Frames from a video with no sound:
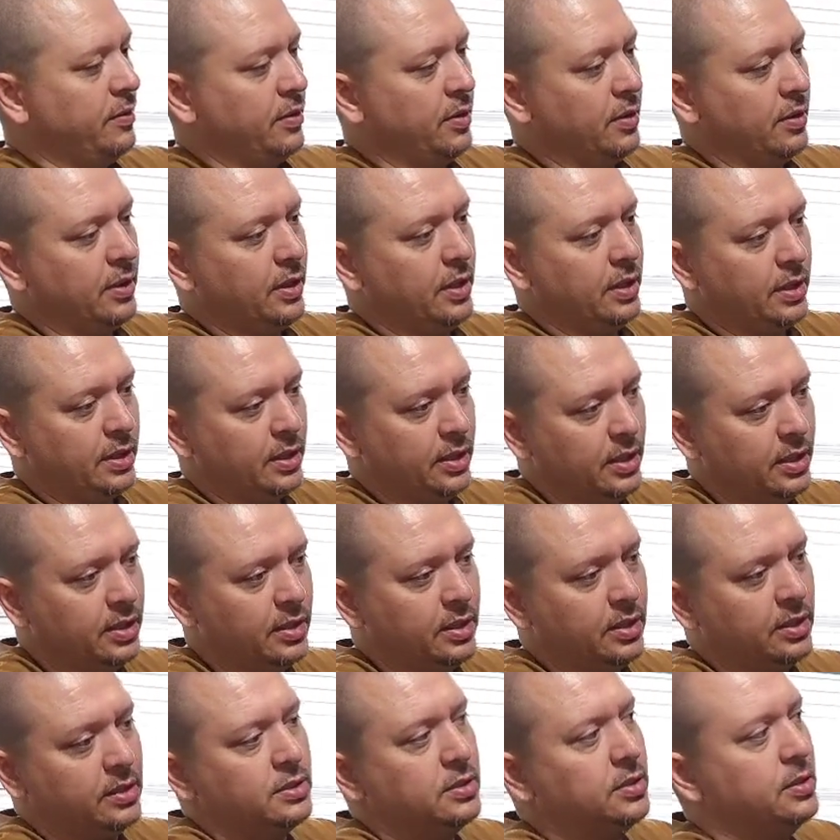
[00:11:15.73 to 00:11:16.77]
All right,
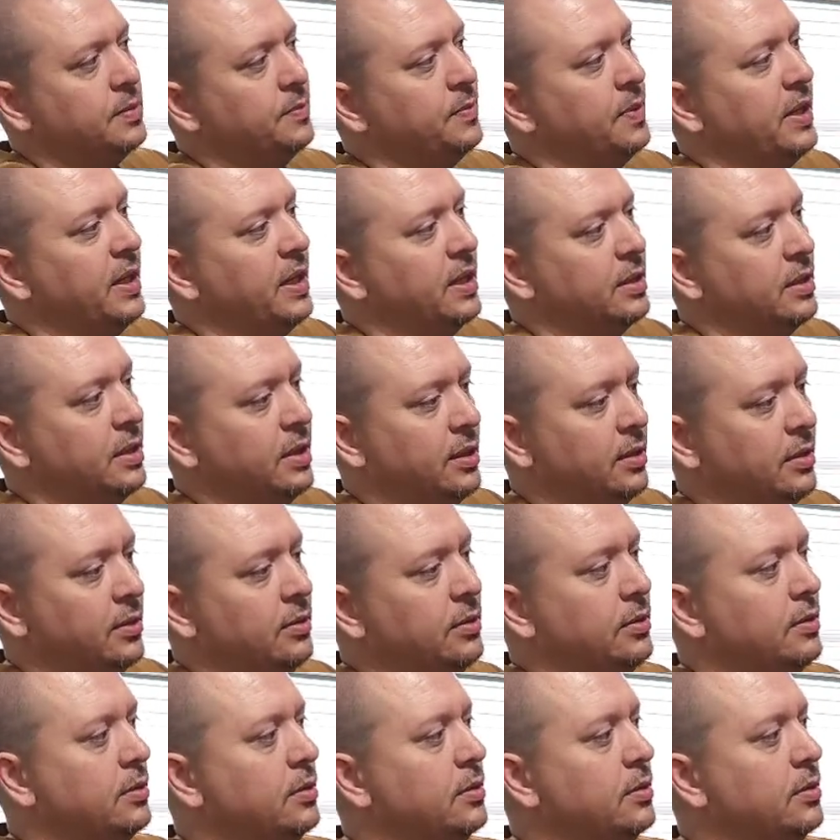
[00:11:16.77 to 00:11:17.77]
getting into the pack now.